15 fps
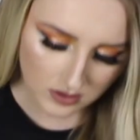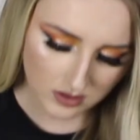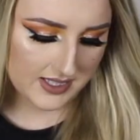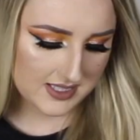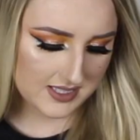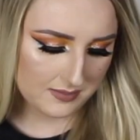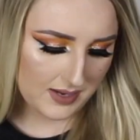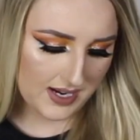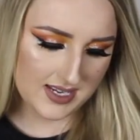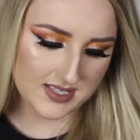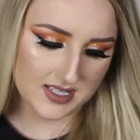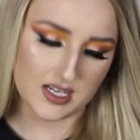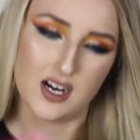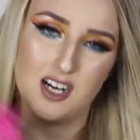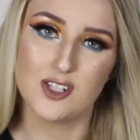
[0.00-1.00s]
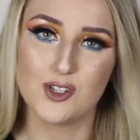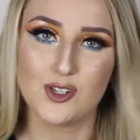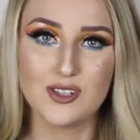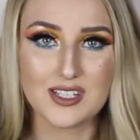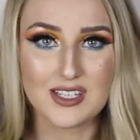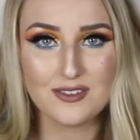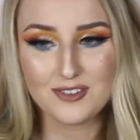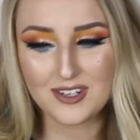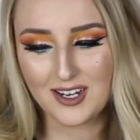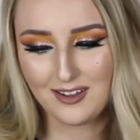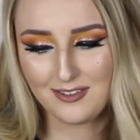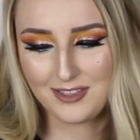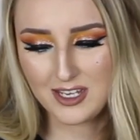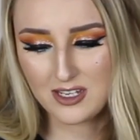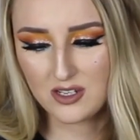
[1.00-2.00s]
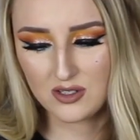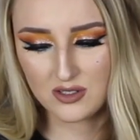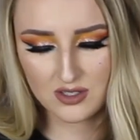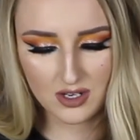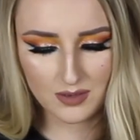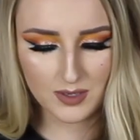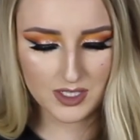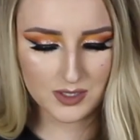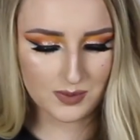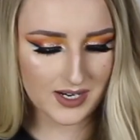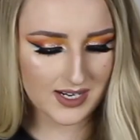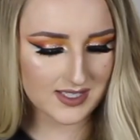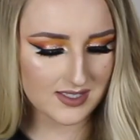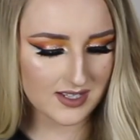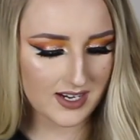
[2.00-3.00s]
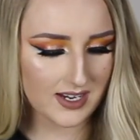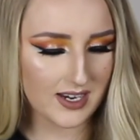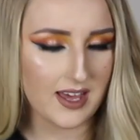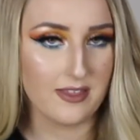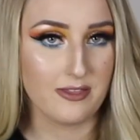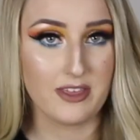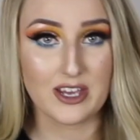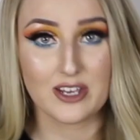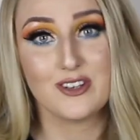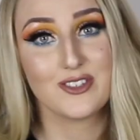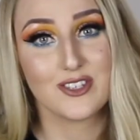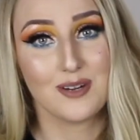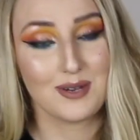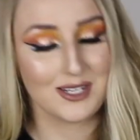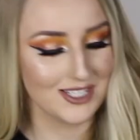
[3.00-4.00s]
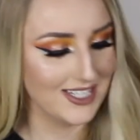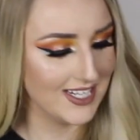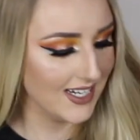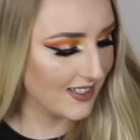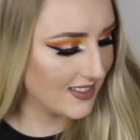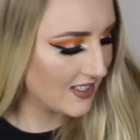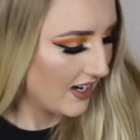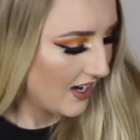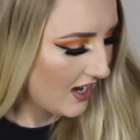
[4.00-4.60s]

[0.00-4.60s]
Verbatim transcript: That's amazing, a one hundred dollar gift card. Thank you so much, Priceline, and thank you so much, NYX.